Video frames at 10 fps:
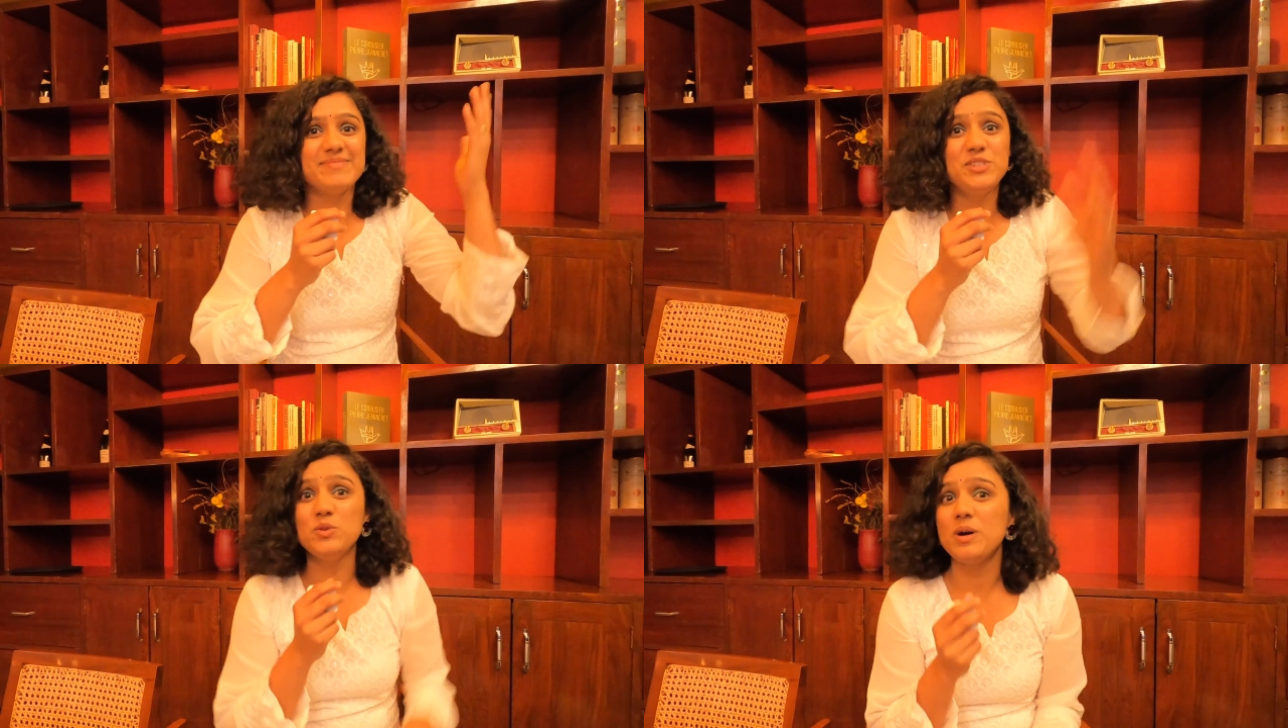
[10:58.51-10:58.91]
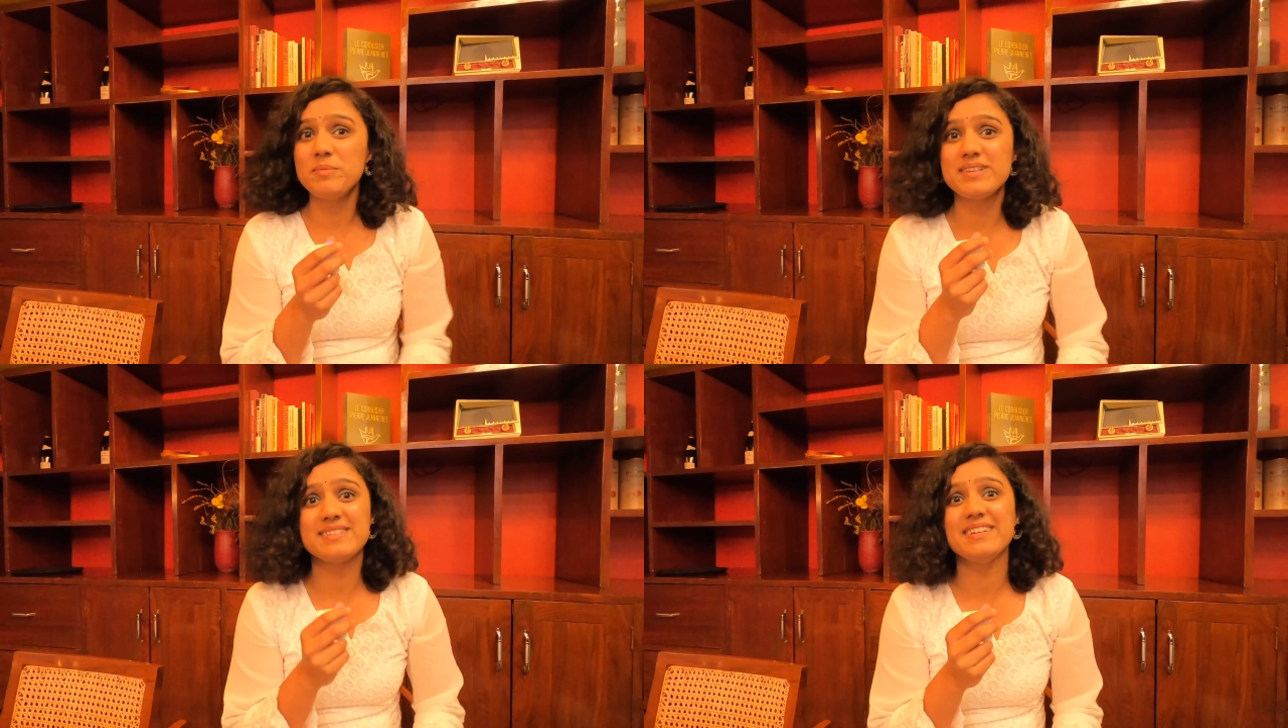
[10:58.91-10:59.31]
you are
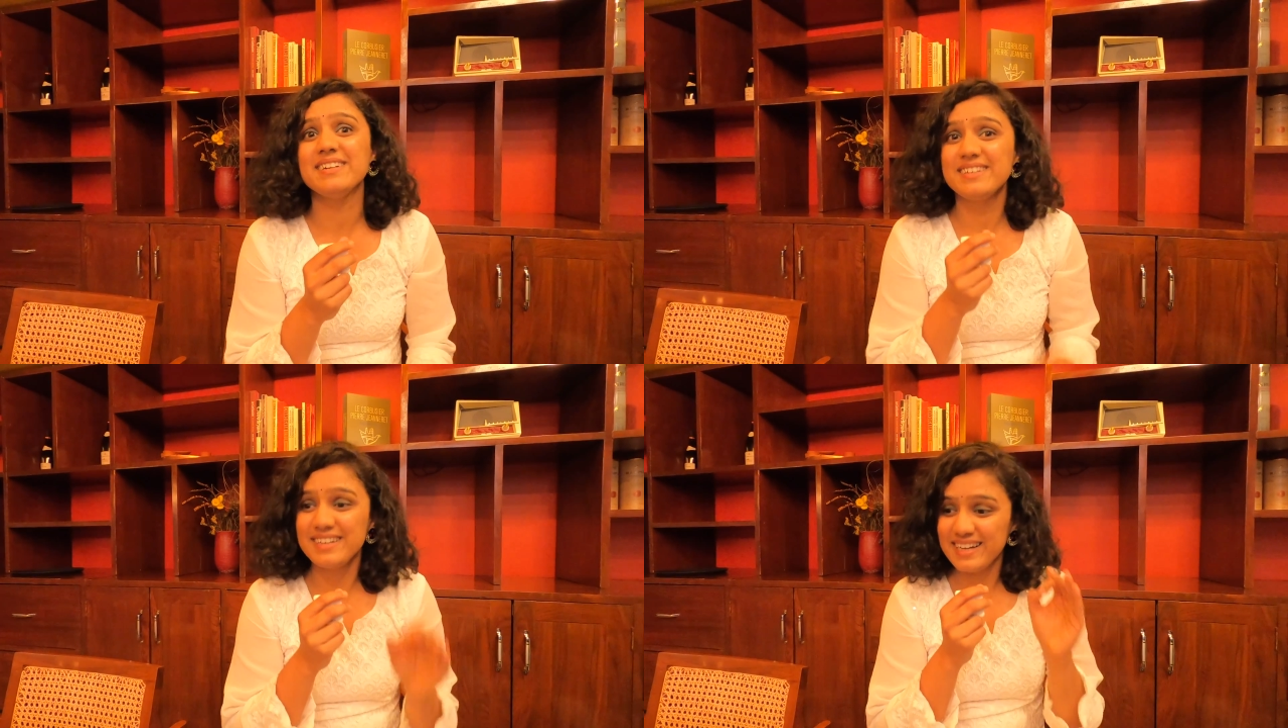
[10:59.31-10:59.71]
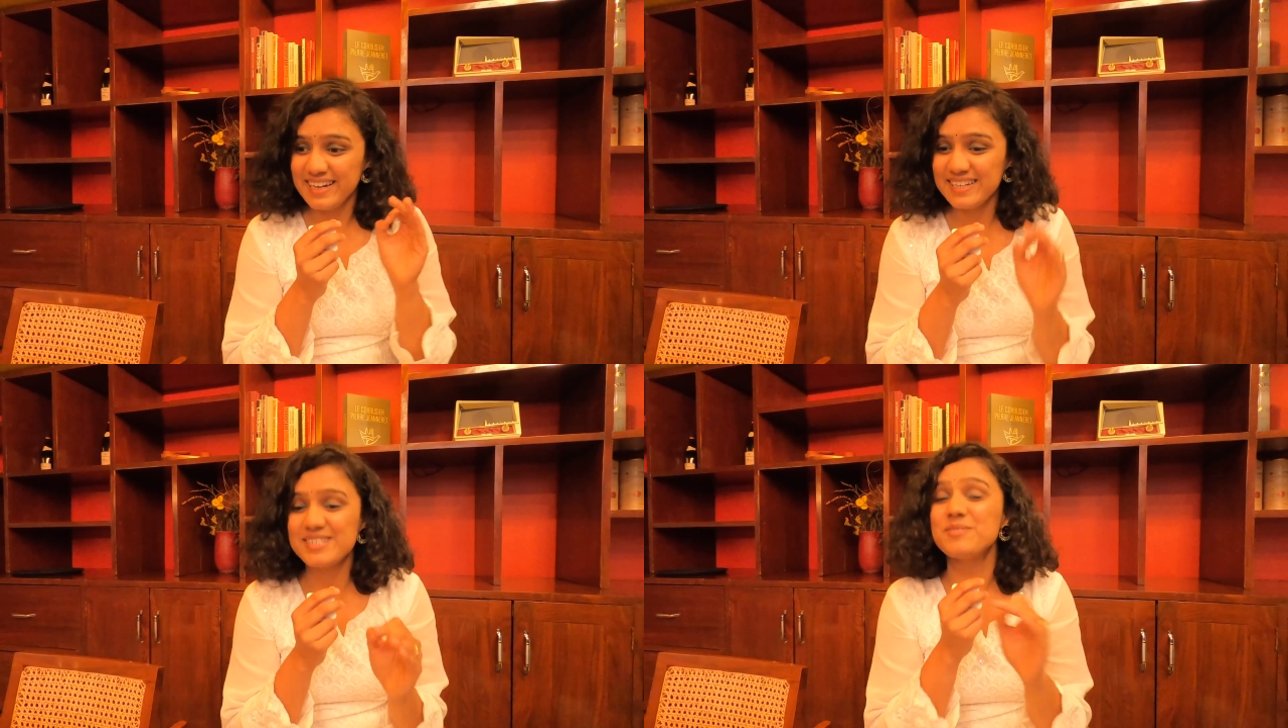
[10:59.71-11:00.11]
missing
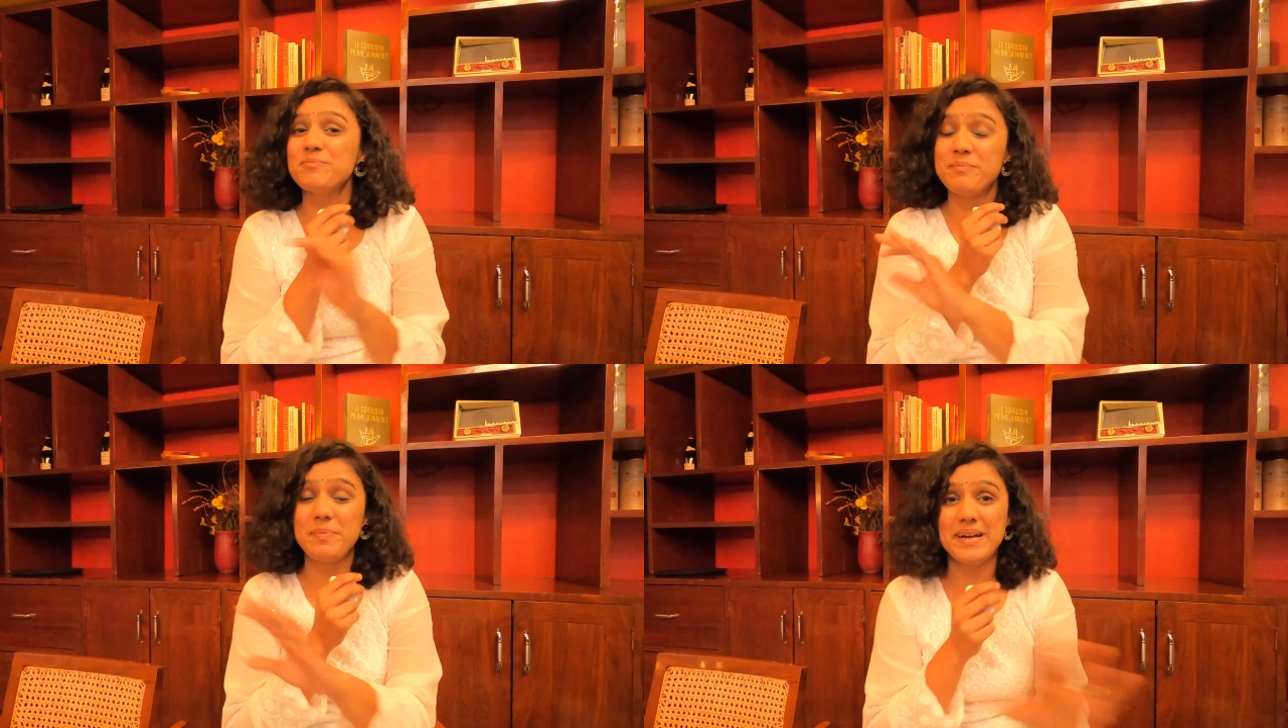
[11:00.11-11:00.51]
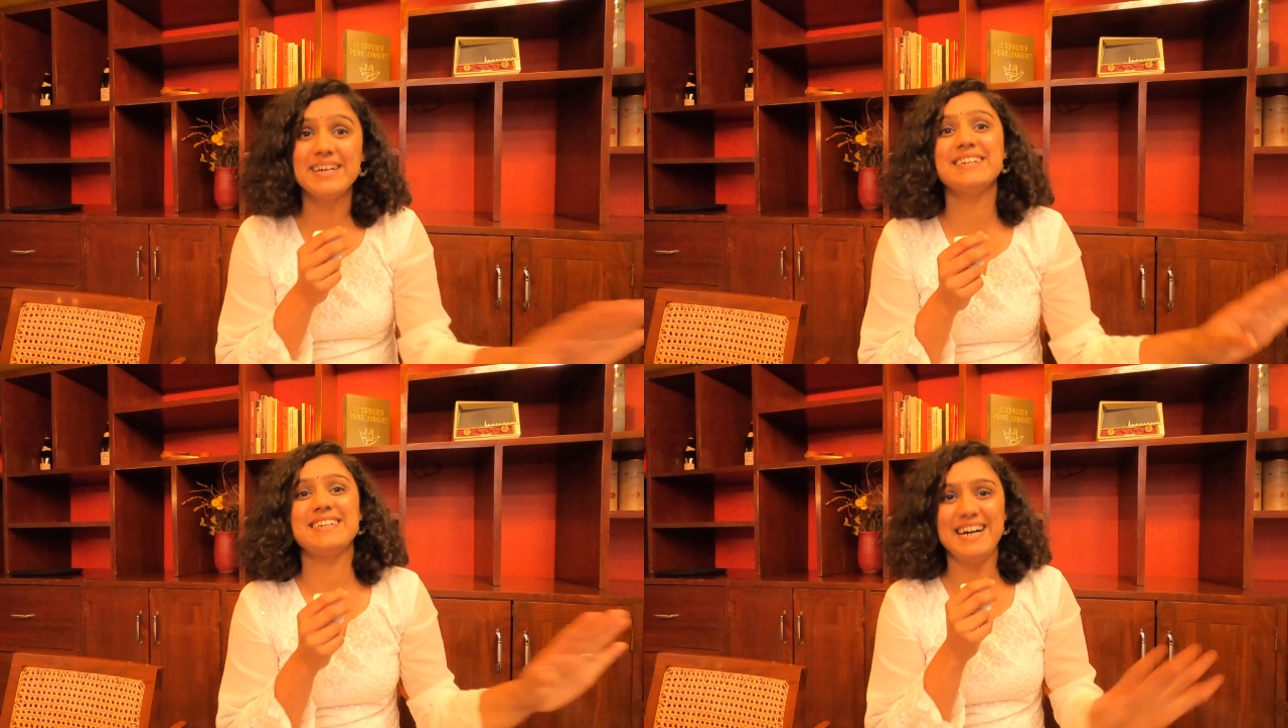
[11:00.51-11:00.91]
it
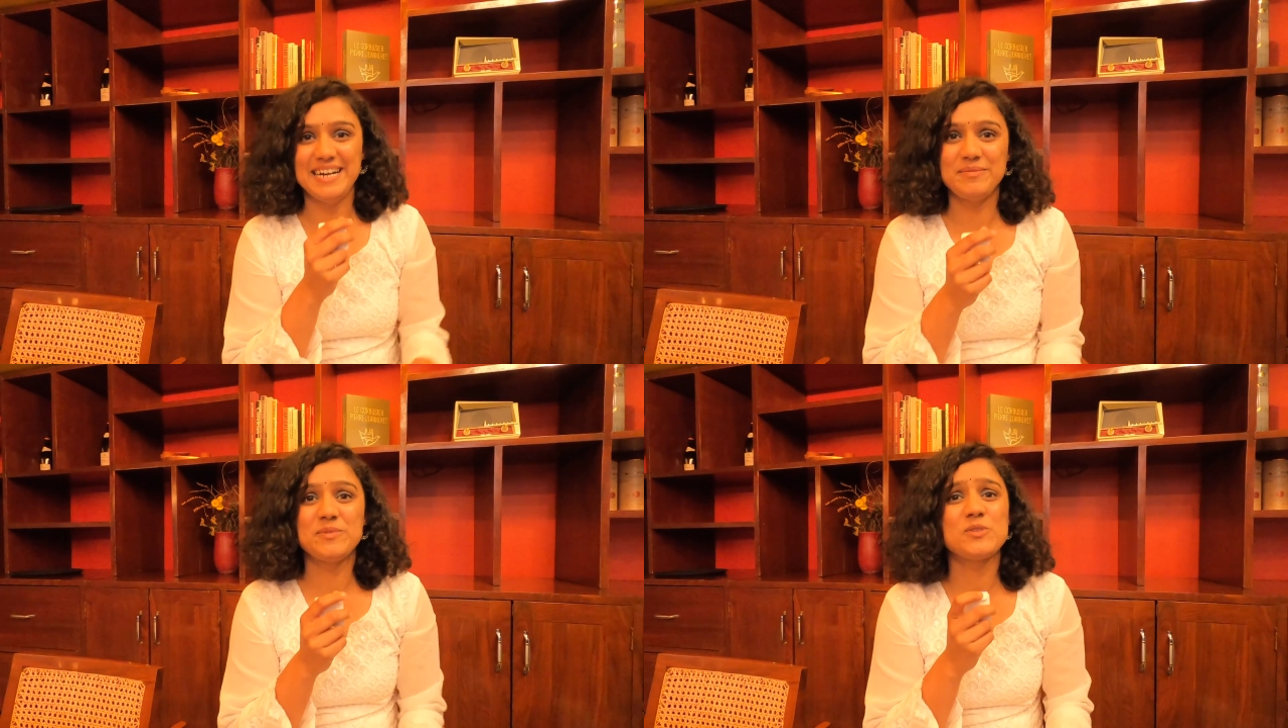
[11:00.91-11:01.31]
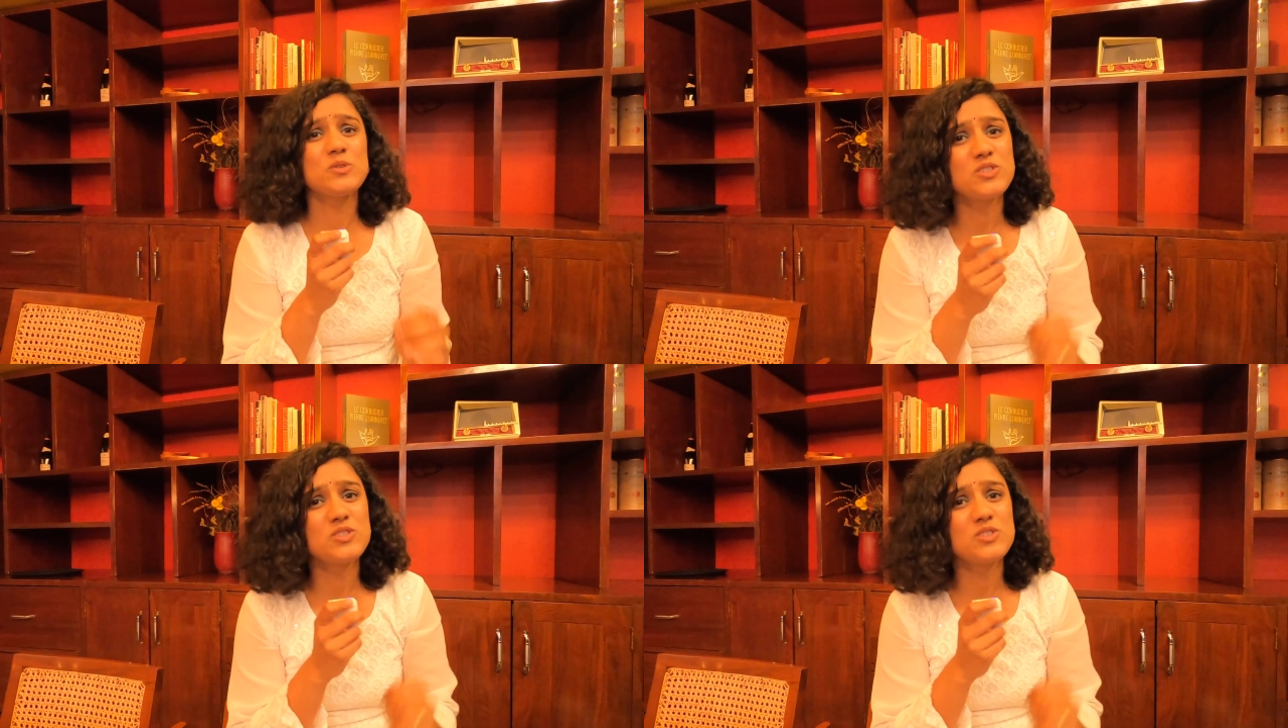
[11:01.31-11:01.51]
big time. So